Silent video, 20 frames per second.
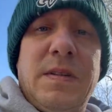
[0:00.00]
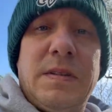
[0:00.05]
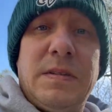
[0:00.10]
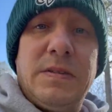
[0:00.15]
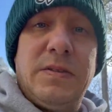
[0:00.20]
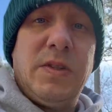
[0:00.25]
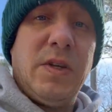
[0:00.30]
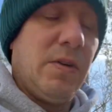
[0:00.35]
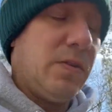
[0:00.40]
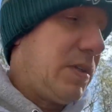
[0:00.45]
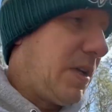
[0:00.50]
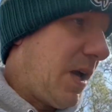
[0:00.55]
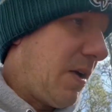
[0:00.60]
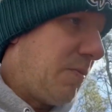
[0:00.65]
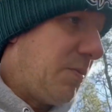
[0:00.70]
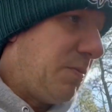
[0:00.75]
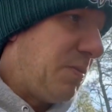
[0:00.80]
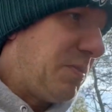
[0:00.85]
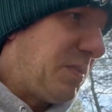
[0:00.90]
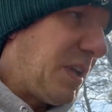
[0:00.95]
So
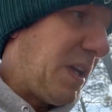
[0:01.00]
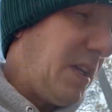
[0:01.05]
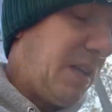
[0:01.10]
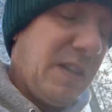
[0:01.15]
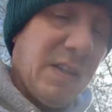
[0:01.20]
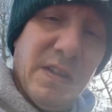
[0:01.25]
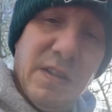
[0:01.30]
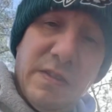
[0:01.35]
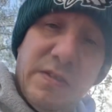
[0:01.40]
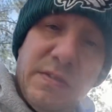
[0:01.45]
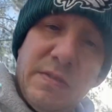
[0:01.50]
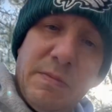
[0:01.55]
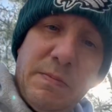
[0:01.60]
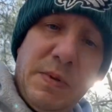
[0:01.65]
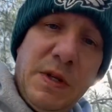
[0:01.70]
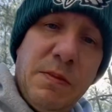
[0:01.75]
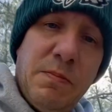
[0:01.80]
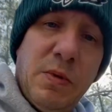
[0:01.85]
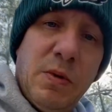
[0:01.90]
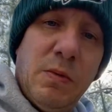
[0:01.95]
common mistake is
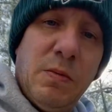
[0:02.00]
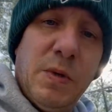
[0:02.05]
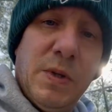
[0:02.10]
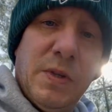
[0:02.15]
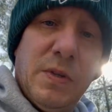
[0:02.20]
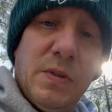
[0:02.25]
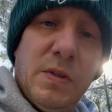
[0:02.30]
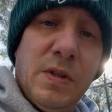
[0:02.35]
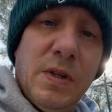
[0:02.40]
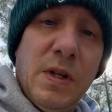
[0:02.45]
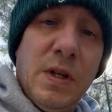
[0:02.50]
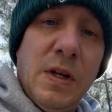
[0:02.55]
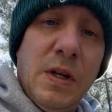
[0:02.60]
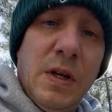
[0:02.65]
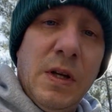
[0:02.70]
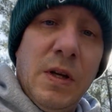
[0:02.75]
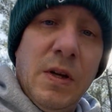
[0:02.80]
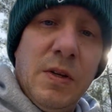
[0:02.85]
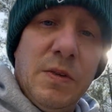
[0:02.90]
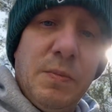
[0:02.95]
people will
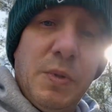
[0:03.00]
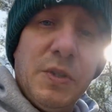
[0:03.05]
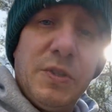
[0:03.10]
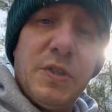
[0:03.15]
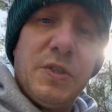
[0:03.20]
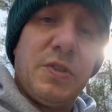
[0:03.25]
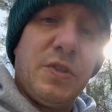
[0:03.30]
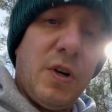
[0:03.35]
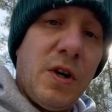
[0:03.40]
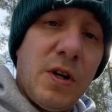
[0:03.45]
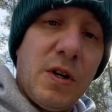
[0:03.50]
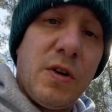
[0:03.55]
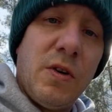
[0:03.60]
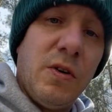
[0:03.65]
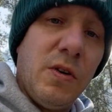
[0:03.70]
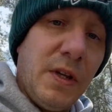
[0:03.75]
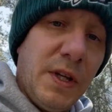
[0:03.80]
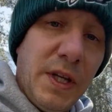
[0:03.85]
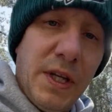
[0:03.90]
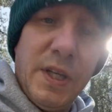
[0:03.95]
put the
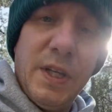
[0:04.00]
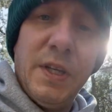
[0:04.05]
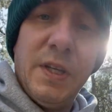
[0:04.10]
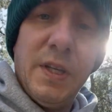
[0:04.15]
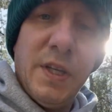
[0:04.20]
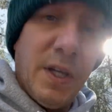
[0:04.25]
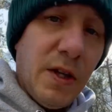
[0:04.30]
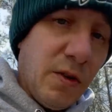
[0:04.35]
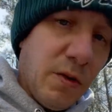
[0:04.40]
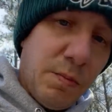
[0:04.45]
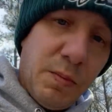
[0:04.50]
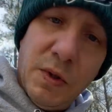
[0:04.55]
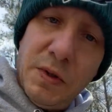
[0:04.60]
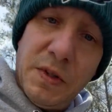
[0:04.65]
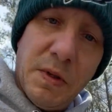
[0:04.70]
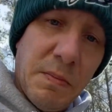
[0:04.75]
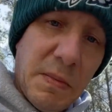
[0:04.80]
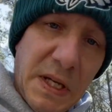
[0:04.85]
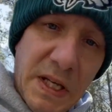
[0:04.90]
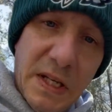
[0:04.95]
charcoal in and then they'll put
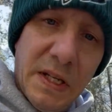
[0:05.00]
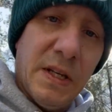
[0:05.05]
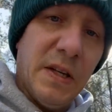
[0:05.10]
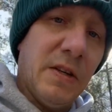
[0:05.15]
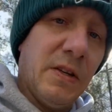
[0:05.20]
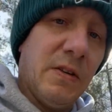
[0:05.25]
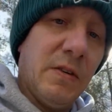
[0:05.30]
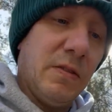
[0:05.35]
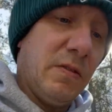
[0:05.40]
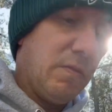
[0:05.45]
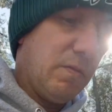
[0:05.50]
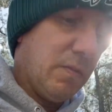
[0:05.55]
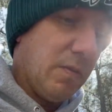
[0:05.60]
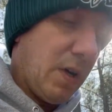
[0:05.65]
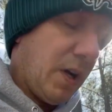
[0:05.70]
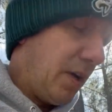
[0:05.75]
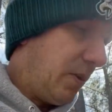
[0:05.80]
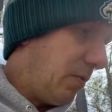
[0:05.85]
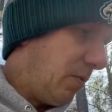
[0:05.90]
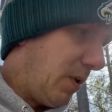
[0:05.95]
the meat in
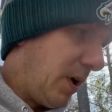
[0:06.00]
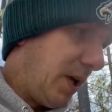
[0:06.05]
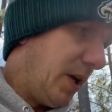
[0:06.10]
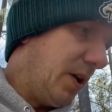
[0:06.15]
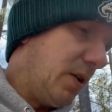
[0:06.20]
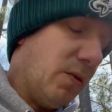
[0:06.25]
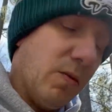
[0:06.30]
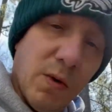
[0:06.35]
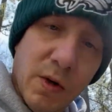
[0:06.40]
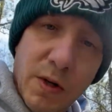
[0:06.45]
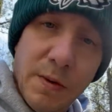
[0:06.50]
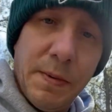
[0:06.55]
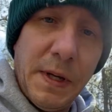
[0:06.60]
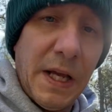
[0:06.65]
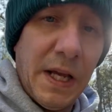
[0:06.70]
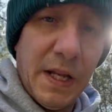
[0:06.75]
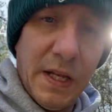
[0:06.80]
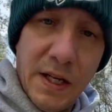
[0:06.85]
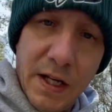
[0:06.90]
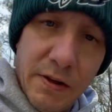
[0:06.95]
right away in a water
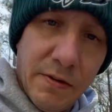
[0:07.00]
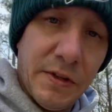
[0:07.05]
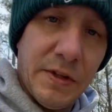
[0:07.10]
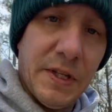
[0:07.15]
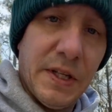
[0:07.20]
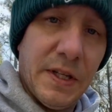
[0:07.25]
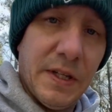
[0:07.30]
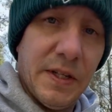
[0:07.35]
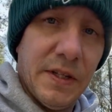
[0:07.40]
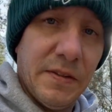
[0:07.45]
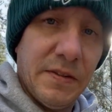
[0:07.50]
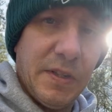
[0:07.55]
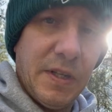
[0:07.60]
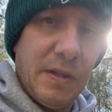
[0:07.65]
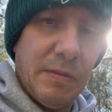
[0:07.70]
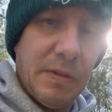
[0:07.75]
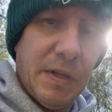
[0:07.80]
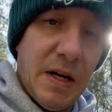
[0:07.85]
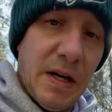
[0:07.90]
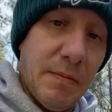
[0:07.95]
pan and everything at the
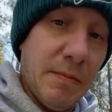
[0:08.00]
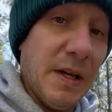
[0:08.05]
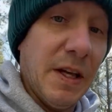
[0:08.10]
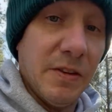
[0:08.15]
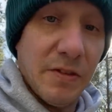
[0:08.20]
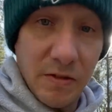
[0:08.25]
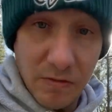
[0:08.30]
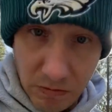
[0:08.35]
same time. That's